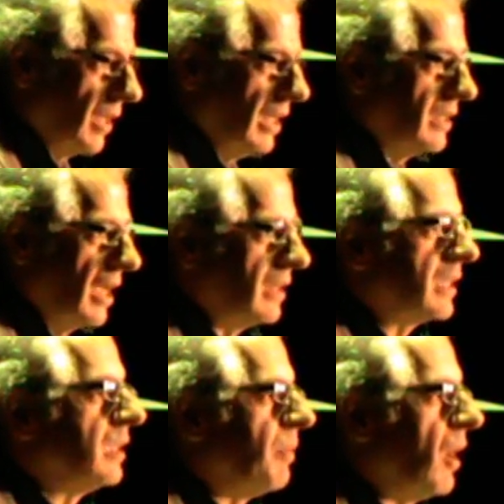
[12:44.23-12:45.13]
in
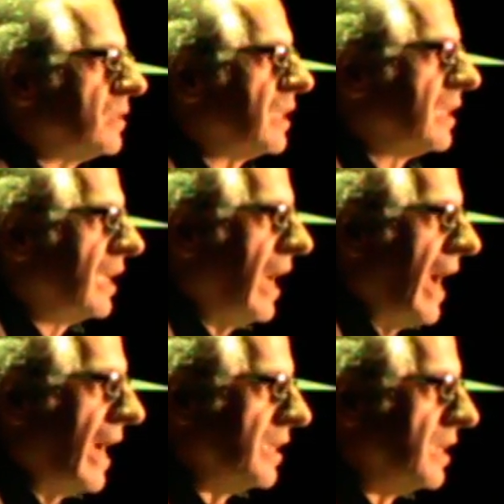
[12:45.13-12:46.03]
the command
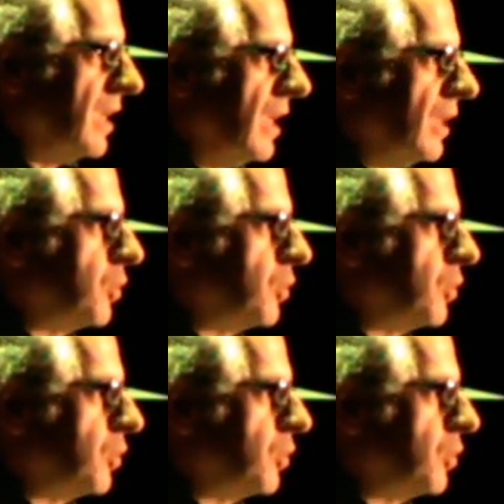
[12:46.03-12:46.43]
had.